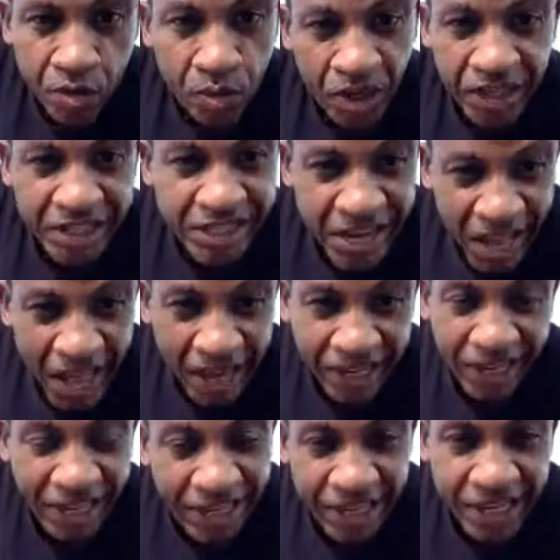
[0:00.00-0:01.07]
will attack
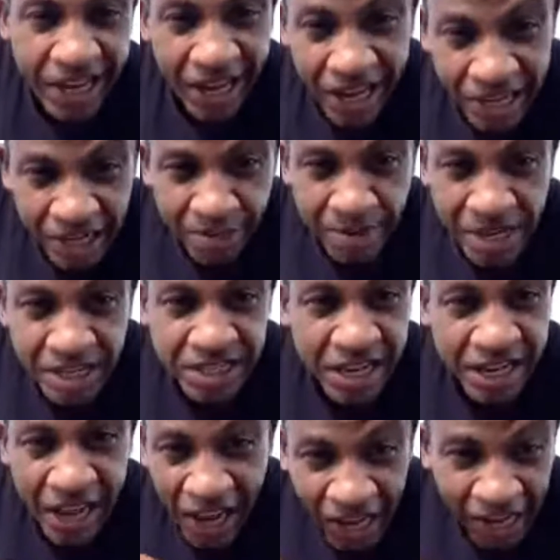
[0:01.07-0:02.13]
any enemies
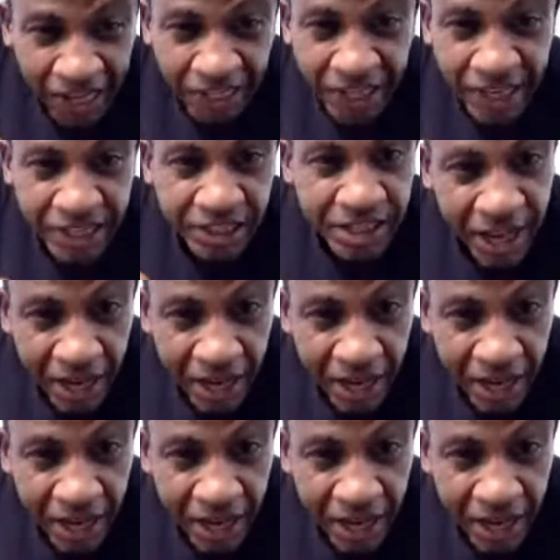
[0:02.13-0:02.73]
and aliens.